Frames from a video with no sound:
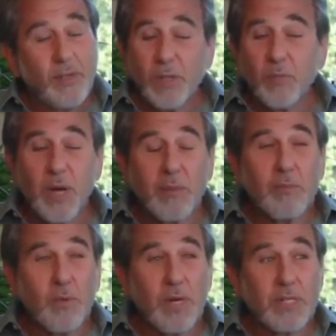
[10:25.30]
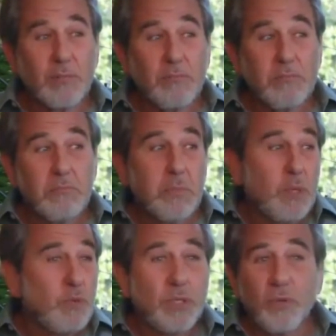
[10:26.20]
And the only problem was,
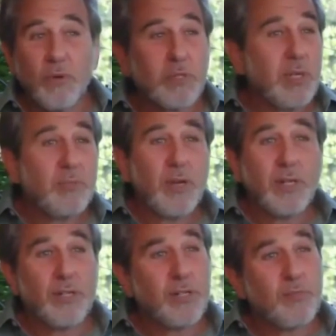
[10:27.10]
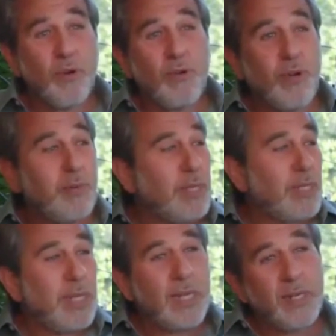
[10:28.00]
it was your own subconscious
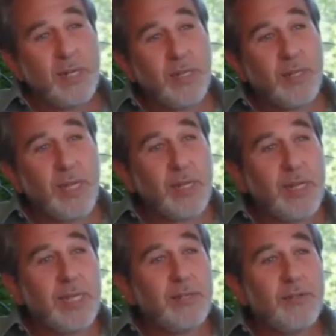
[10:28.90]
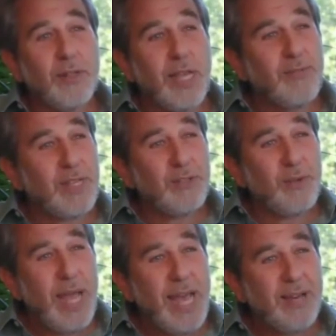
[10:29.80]
programming that led to the life that
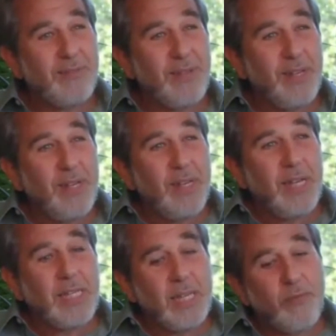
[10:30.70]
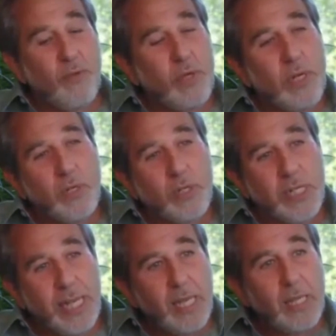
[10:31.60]
you have. And that if you can
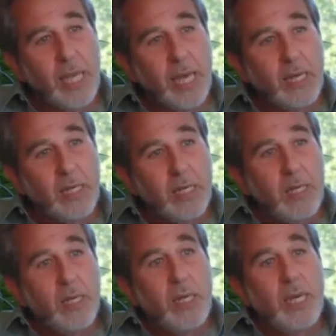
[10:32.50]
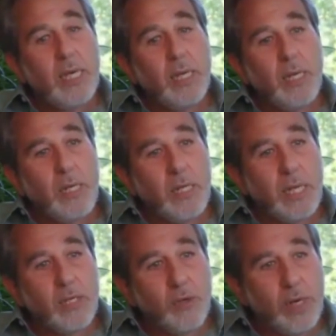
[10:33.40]
understand that and
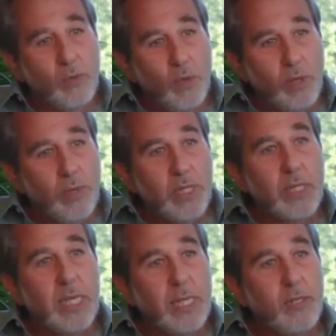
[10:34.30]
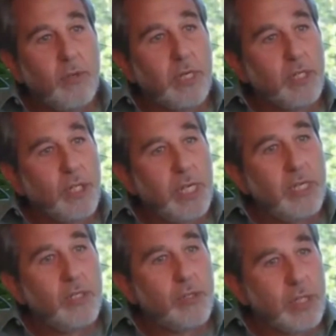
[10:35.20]
then try to work with it, then you can
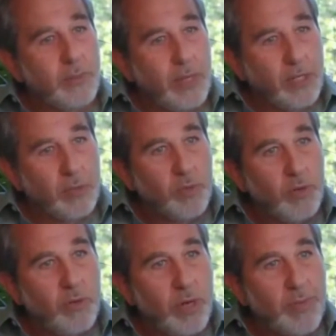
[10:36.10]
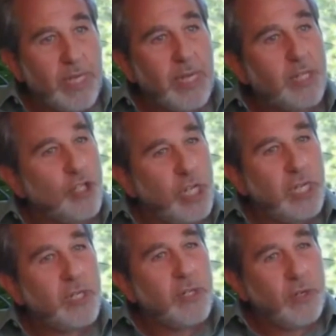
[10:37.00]
change your subconscious programming and
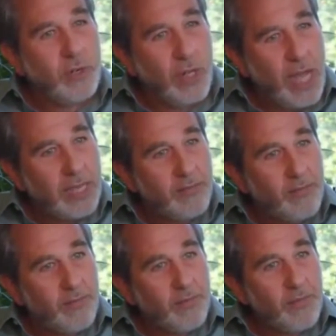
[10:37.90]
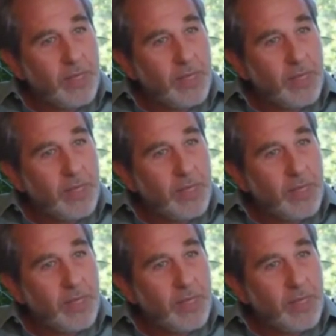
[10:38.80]
change your life.